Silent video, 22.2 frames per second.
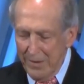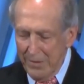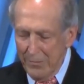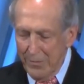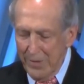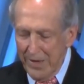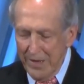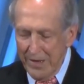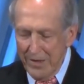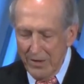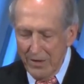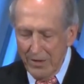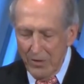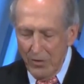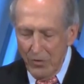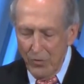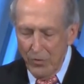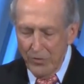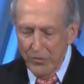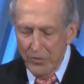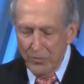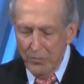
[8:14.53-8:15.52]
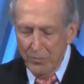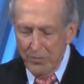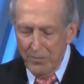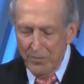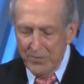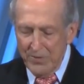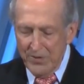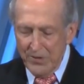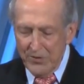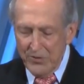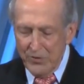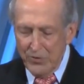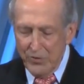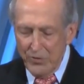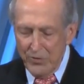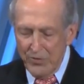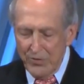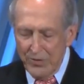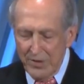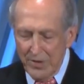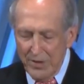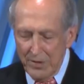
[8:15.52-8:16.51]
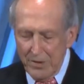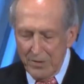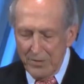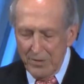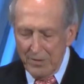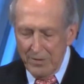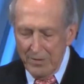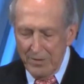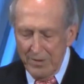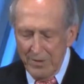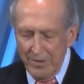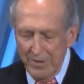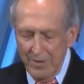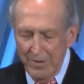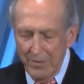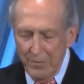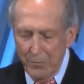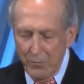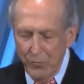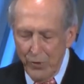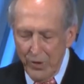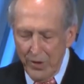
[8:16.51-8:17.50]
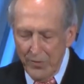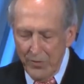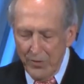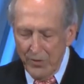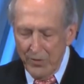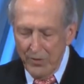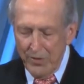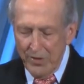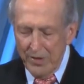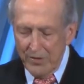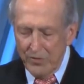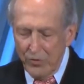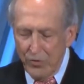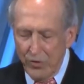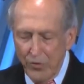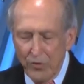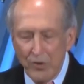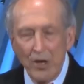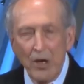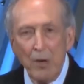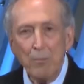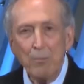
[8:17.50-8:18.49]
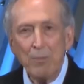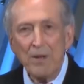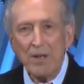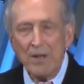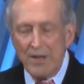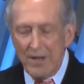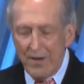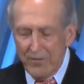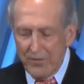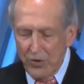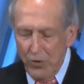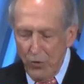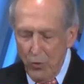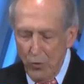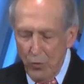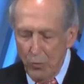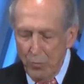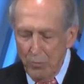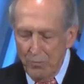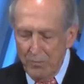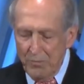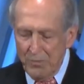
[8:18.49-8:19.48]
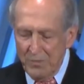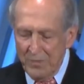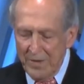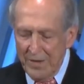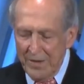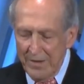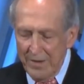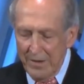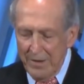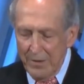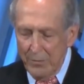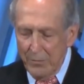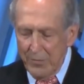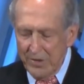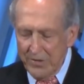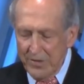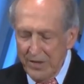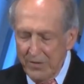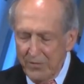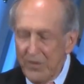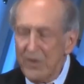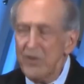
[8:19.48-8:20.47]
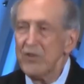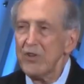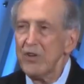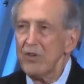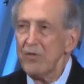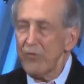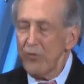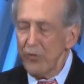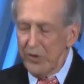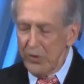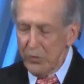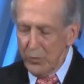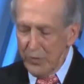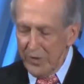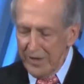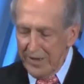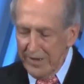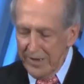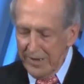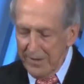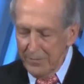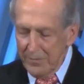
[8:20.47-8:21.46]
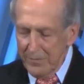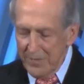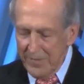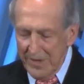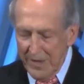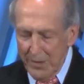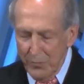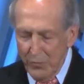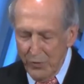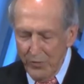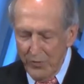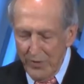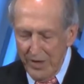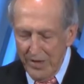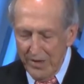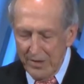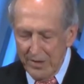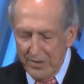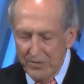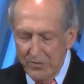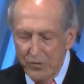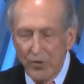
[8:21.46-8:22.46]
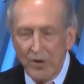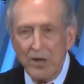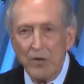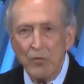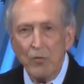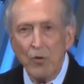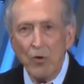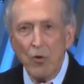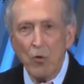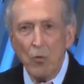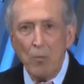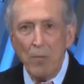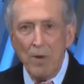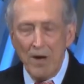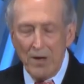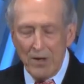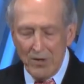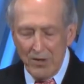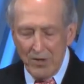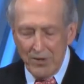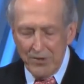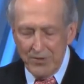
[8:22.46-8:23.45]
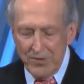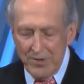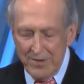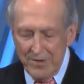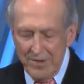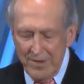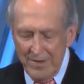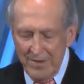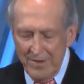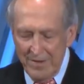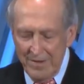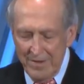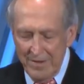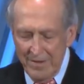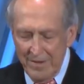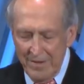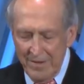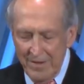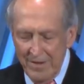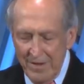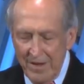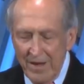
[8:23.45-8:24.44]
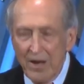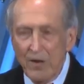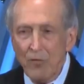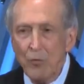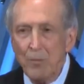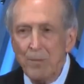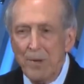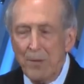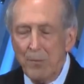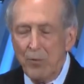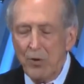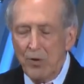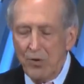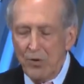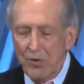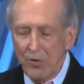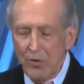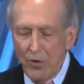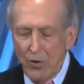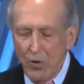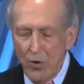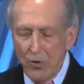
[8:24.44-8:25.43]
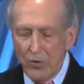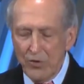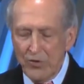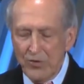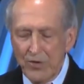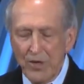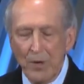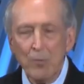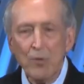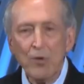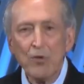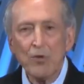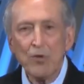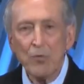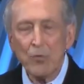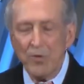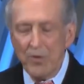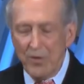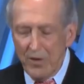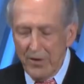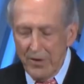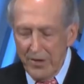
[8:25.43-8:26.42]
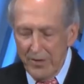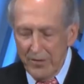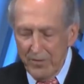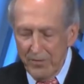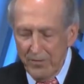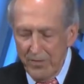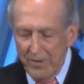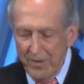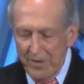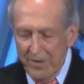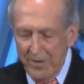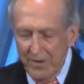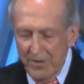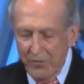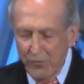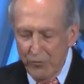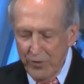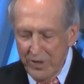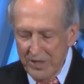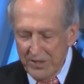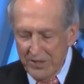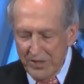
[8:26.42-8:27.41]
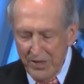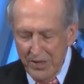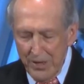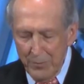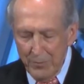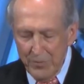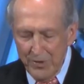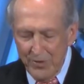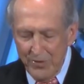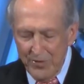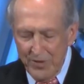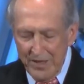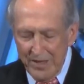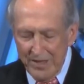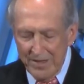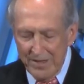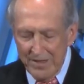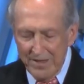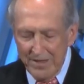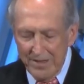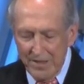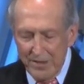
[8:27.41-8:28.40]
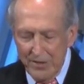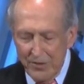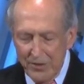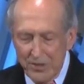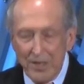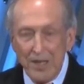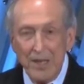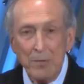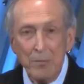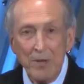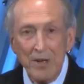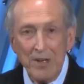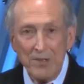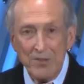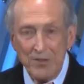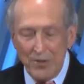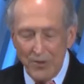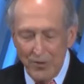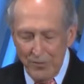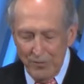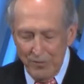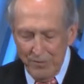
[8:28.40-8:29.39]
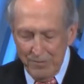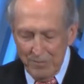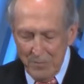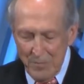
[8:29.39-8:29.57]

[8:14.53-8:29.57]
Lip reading: My older sisters and brother had grown up and left home, but they visited frequently and provided great role models. I remember long summers with a lot of free time to think and entertain myself.